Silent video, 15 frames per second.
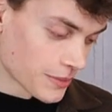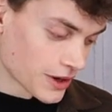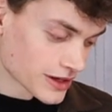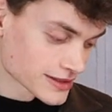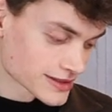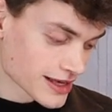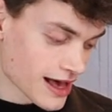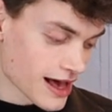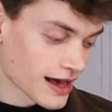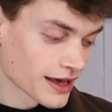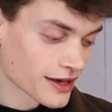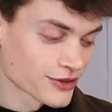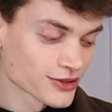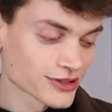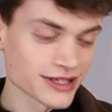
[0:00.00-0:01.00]
But
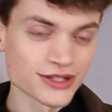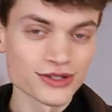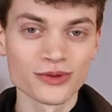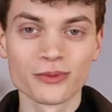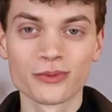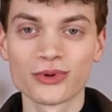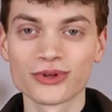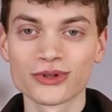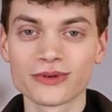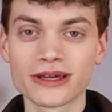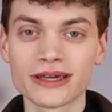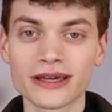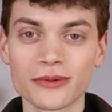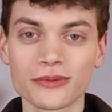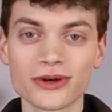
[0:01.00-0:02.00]
I got into
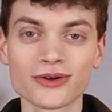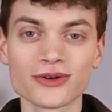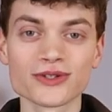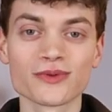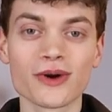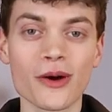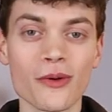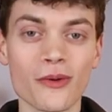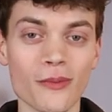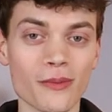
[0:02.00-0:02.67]
pottery because, well,